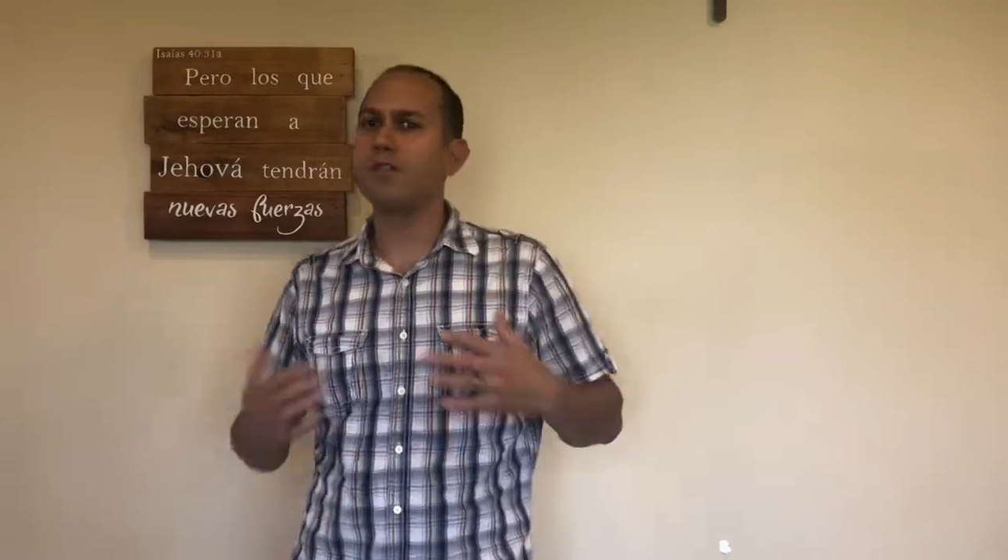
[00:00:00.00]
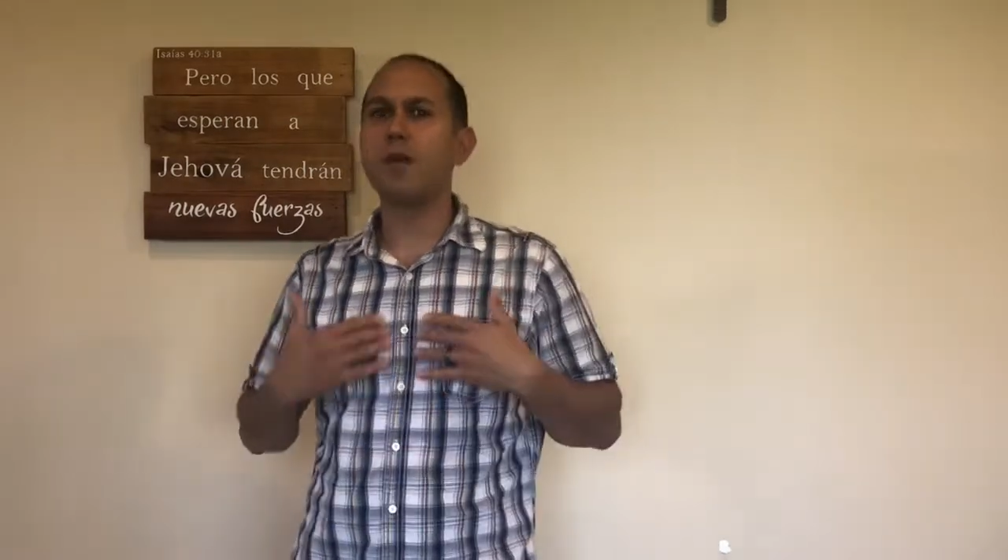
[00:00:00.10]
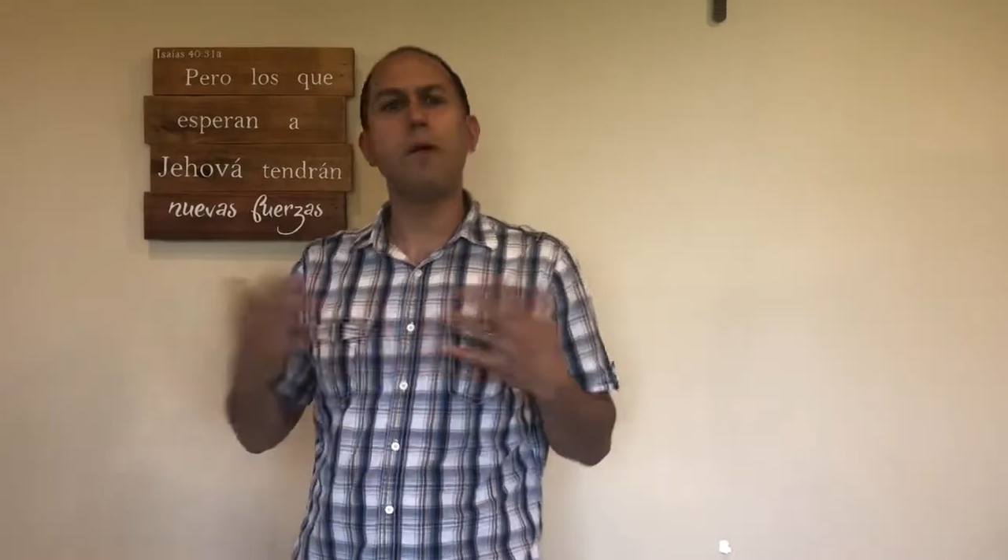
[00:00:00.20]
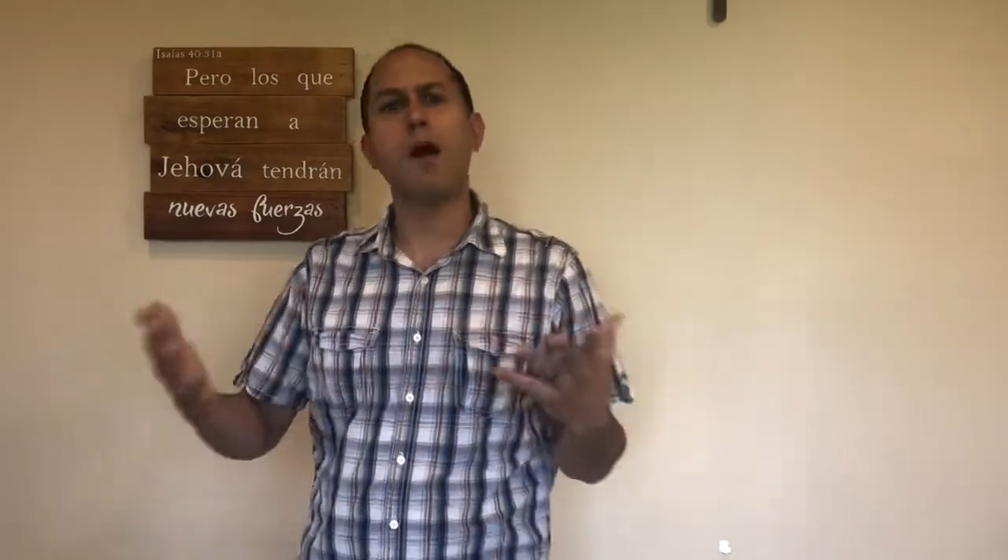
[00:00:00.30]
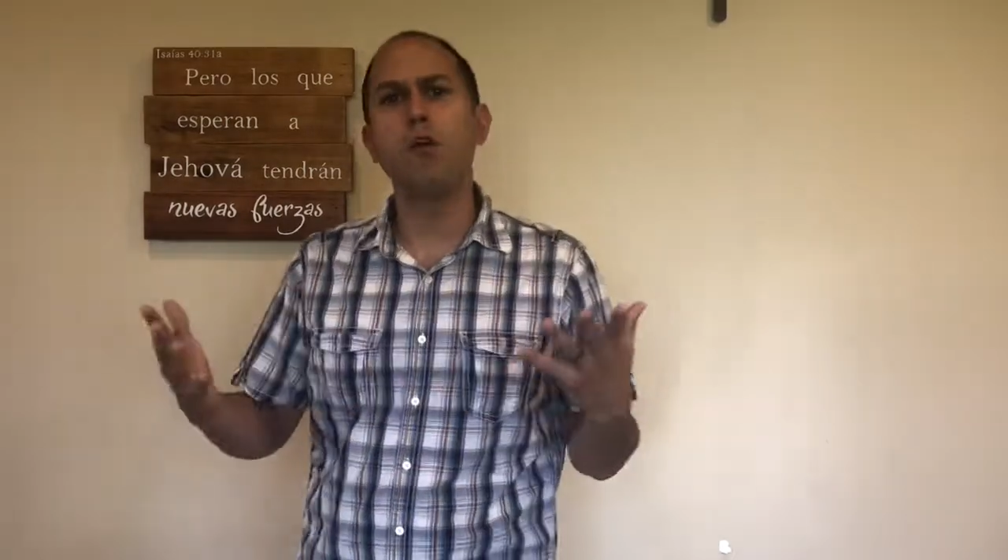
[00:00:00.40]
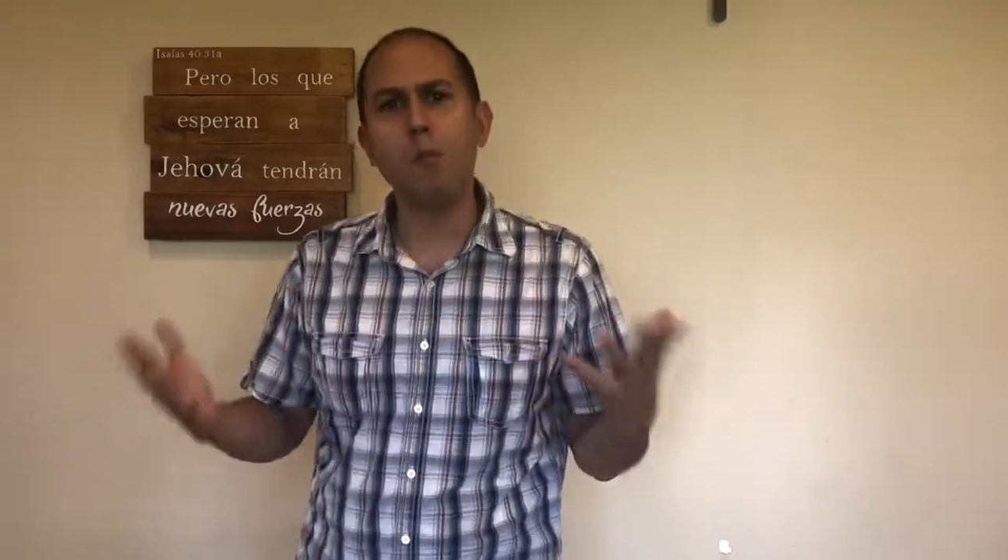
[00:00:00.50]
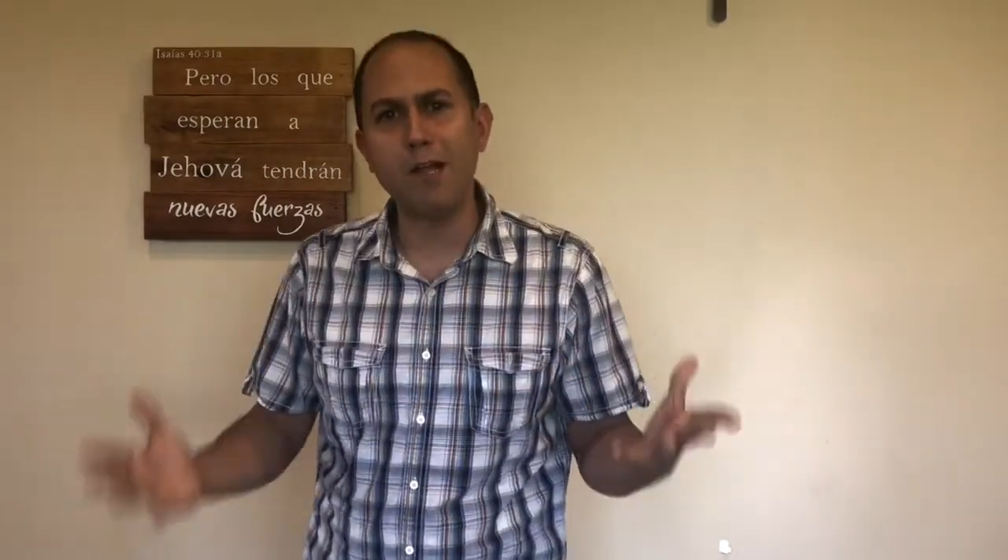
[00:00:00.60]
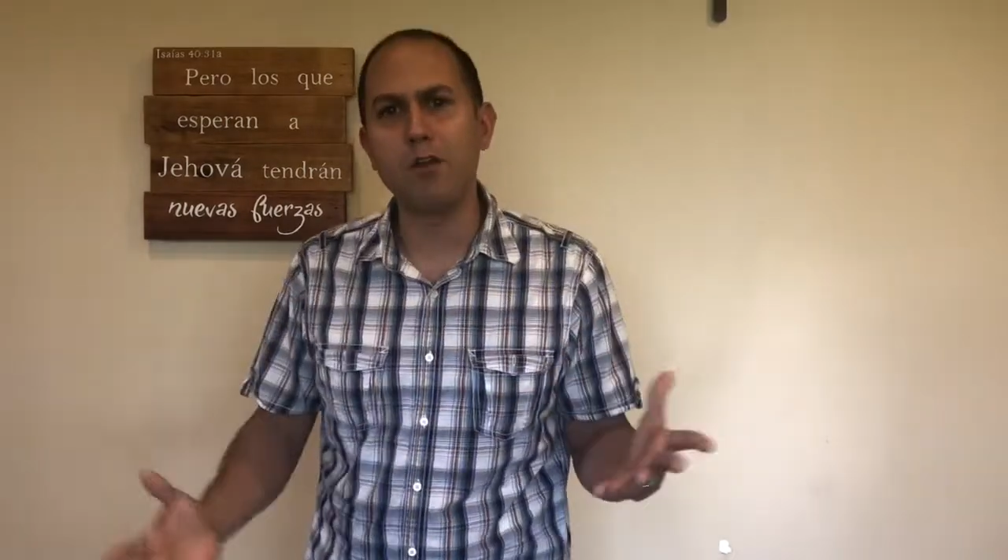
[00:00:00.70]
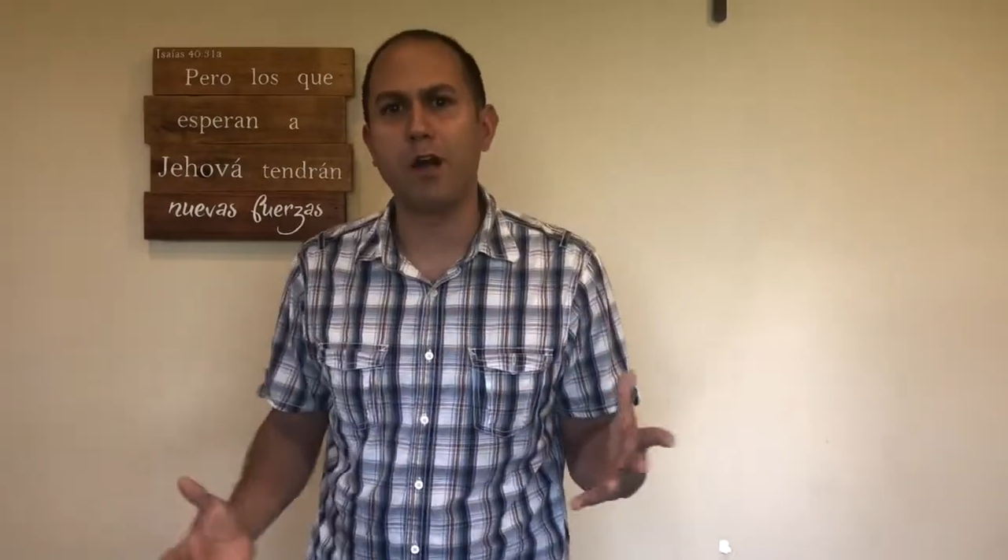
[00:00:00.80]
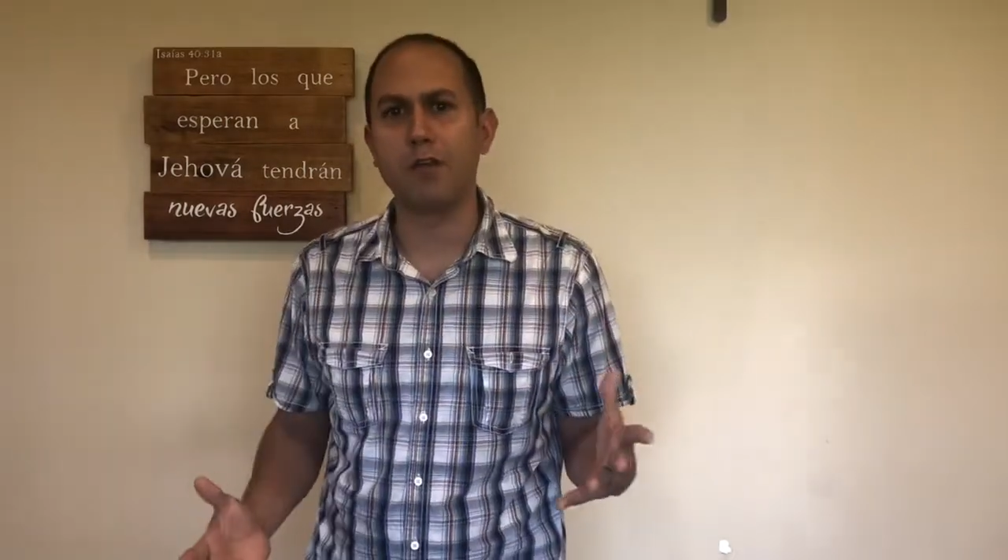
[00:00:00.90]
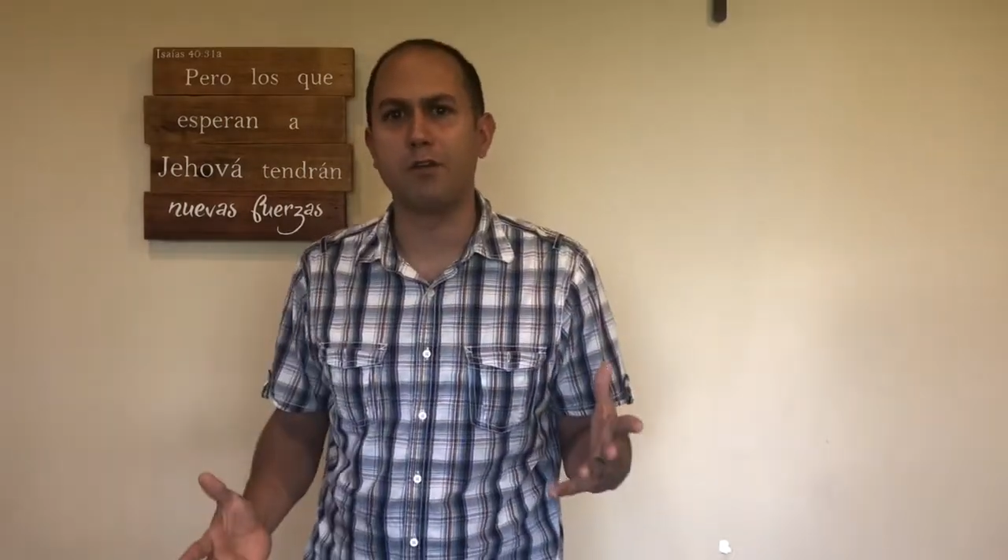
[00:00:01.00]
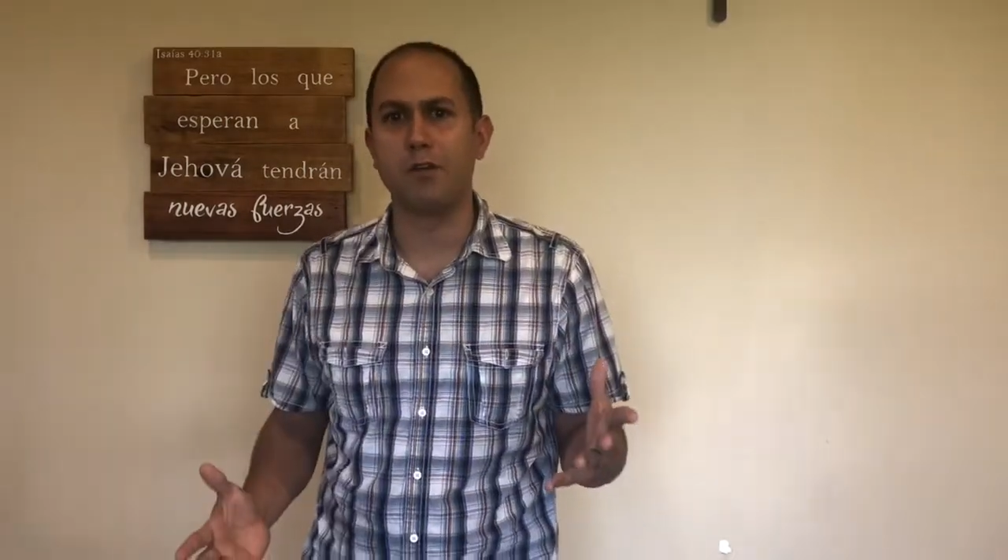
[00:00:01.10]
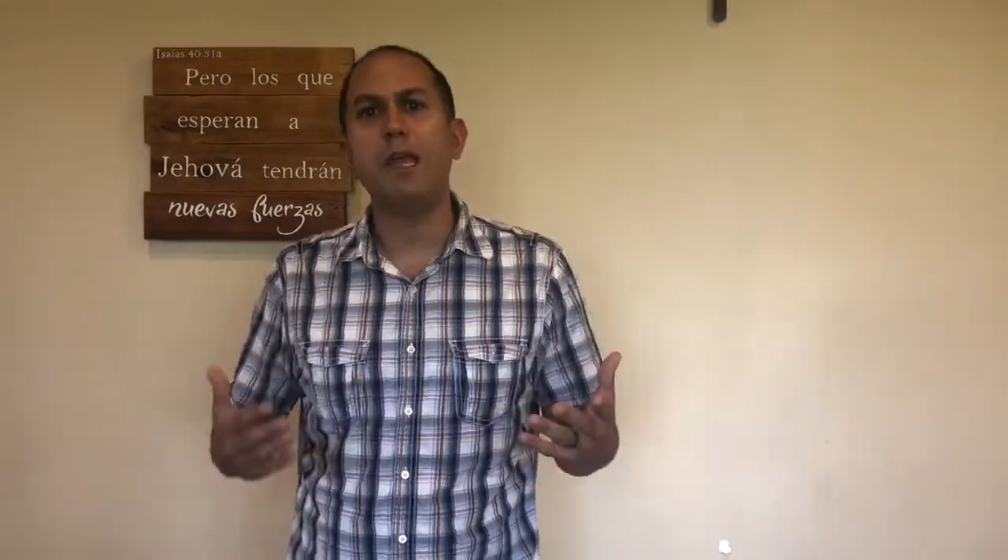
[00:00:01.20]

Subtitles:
Come on, who am I talking to?